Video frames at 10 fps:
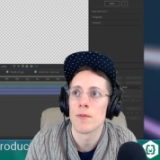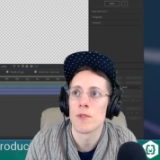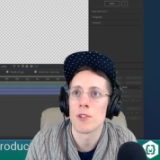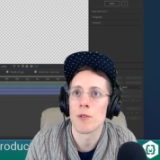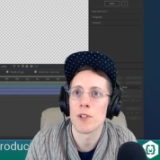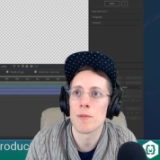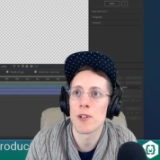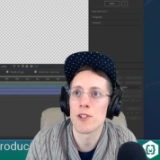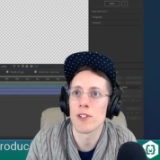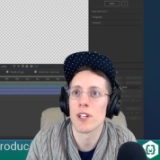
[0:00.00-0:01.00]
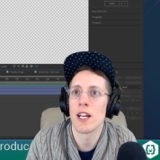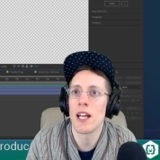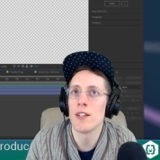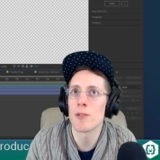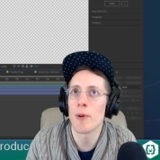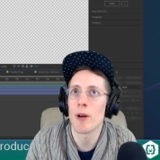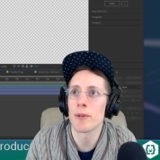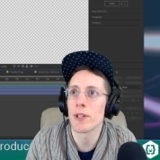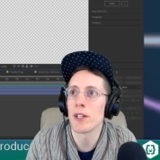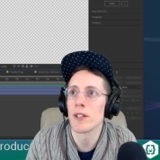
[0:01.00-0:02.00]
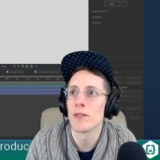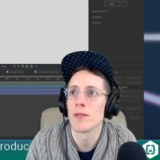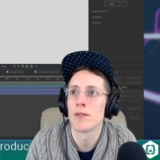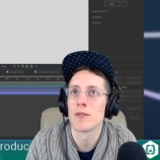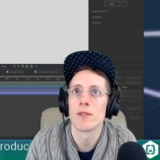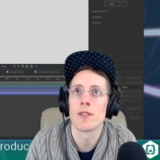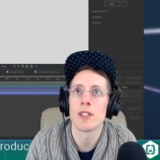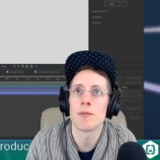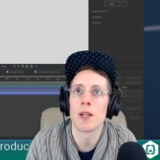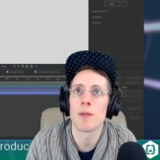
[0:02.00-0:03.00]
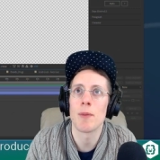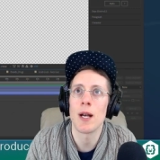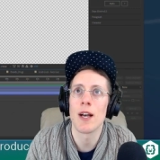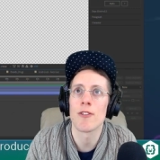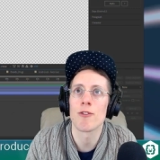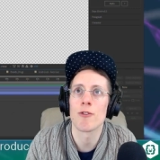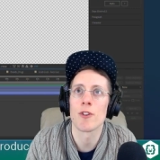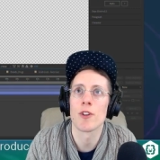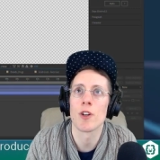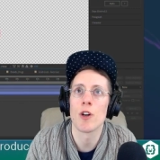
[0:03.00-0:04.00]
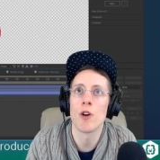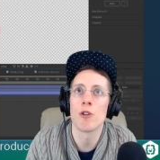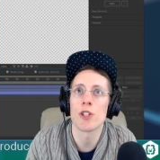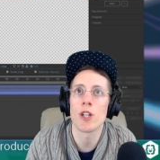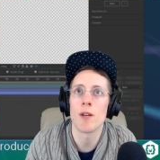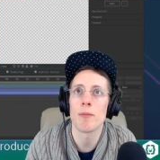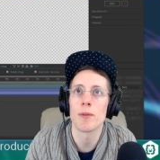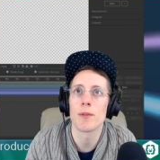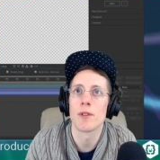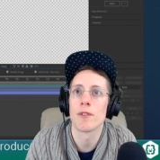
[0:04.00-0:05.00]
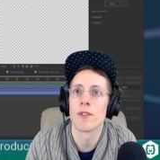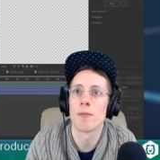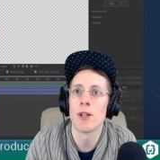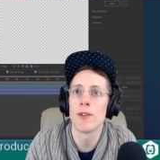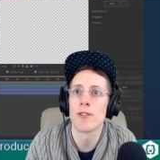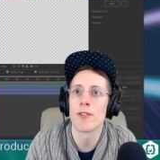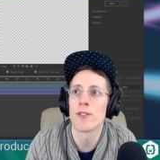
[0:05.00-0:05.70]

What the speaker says: So we'll just make sure that it ends properly. Let's make a path for the O shape of the mouth.